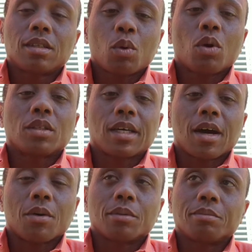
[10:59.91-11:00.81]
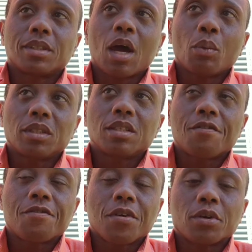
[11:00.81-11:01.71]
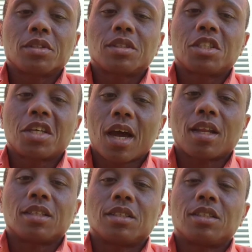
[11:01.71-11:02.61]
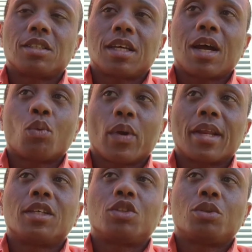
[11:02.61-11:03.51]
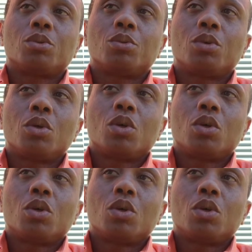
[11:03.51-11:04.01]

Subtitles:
They worked out. That was the first challenge that I ran into,